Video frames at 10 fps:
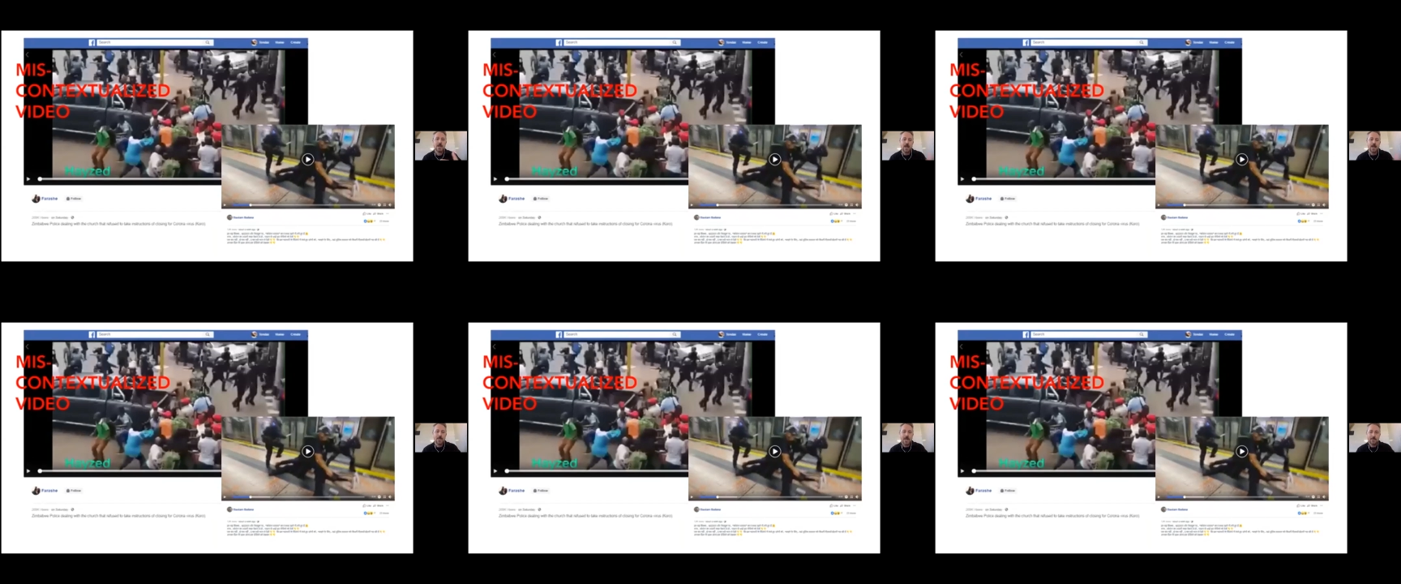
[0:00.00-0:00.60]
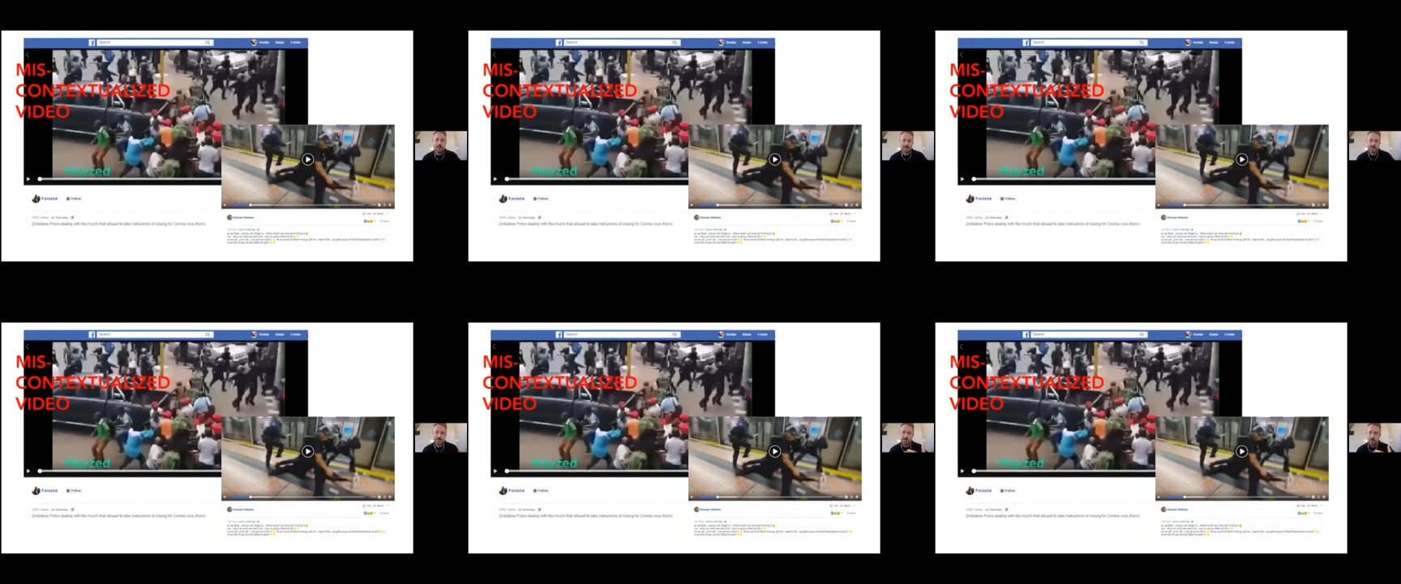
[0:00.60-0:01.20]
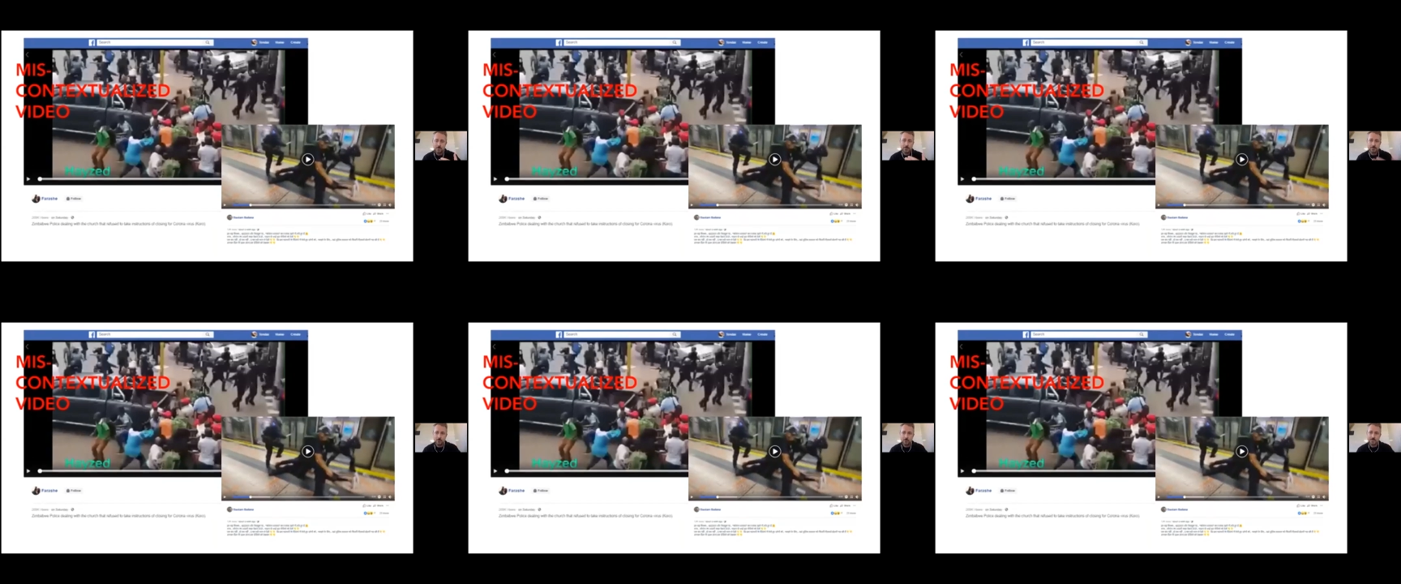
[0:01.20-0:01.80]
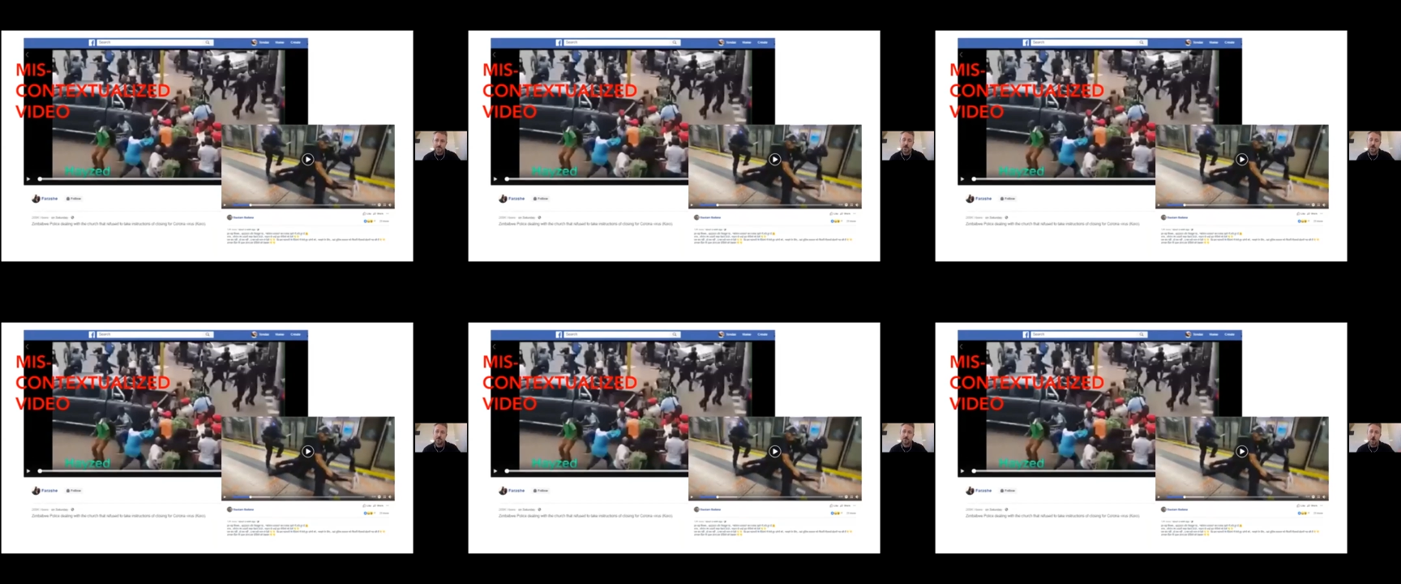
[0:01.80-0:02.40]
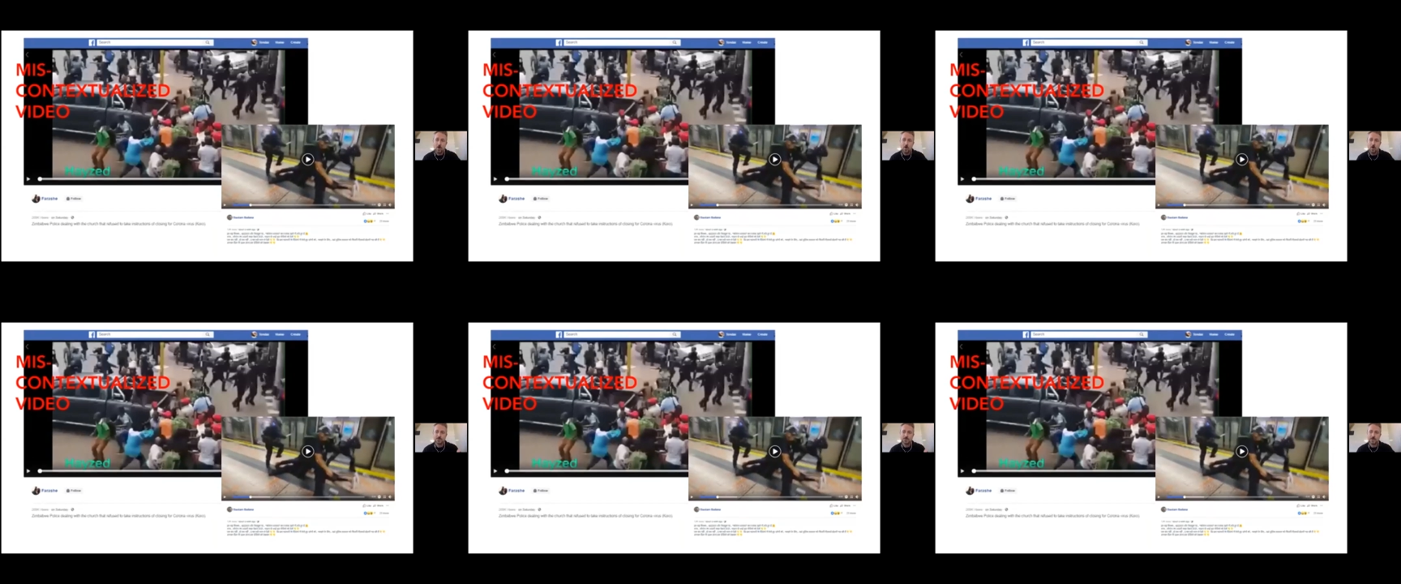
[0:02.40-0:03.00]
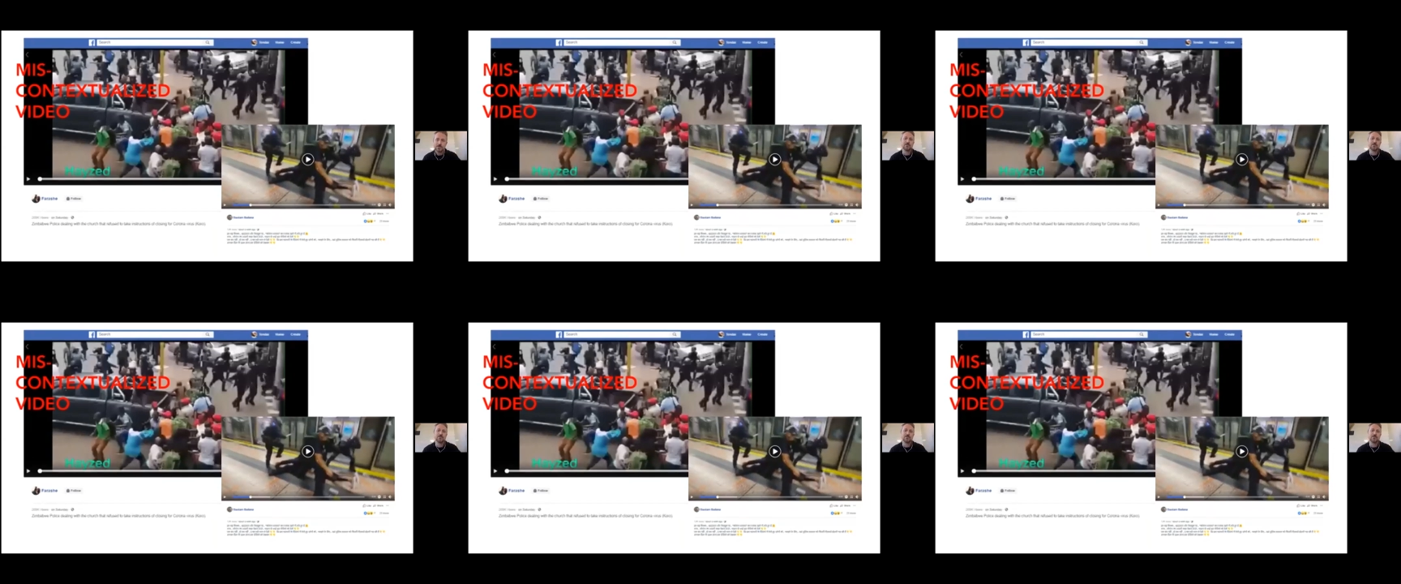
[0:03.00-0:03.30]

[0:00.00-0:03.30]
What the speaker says: (no speaker visible)